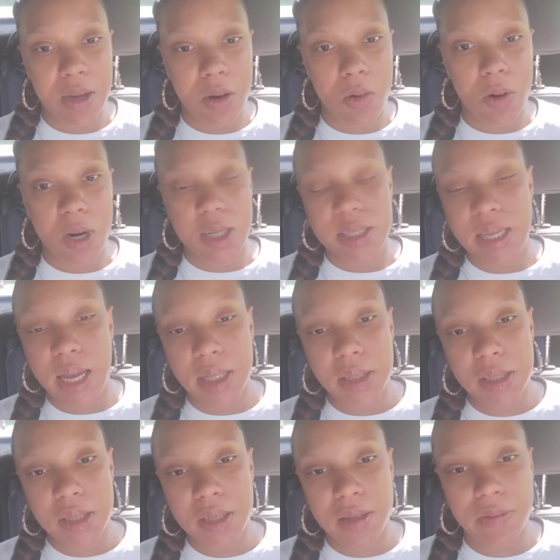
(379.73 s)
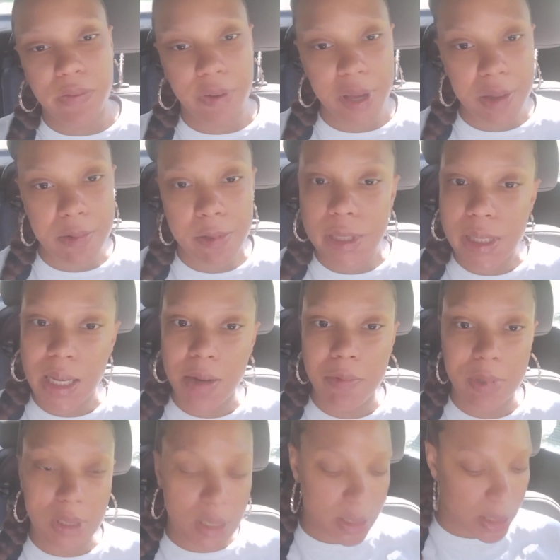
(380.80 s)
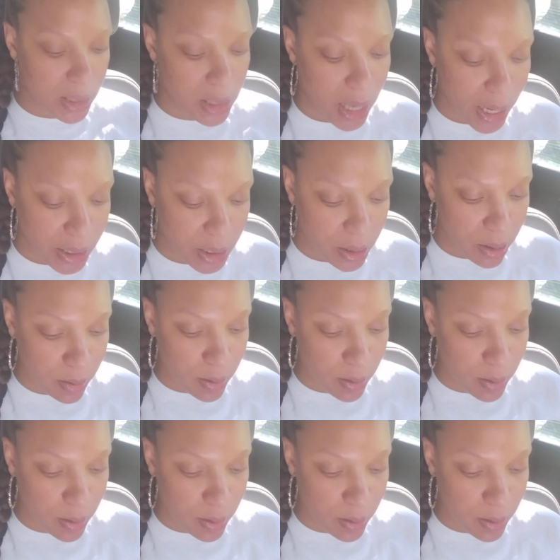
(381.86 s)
or attached to a frequency which is attached